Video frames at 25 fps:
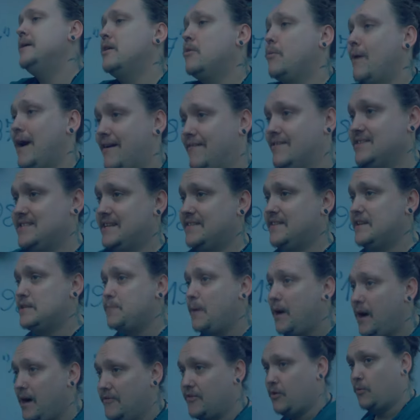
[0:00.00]
Whereas in this
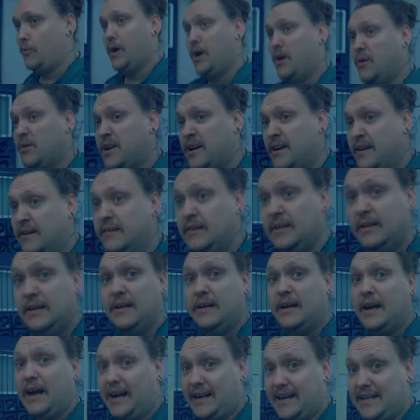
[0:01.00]
part of the world,
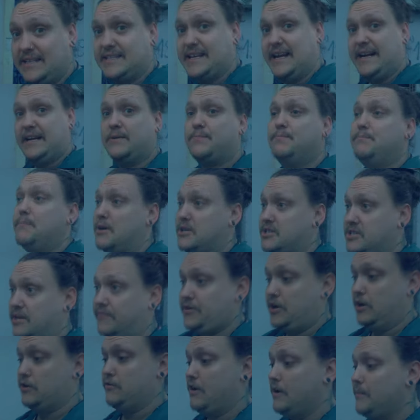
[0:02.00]
and indeed most
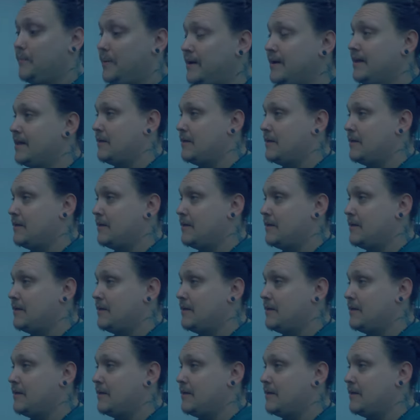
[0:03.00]
of Europe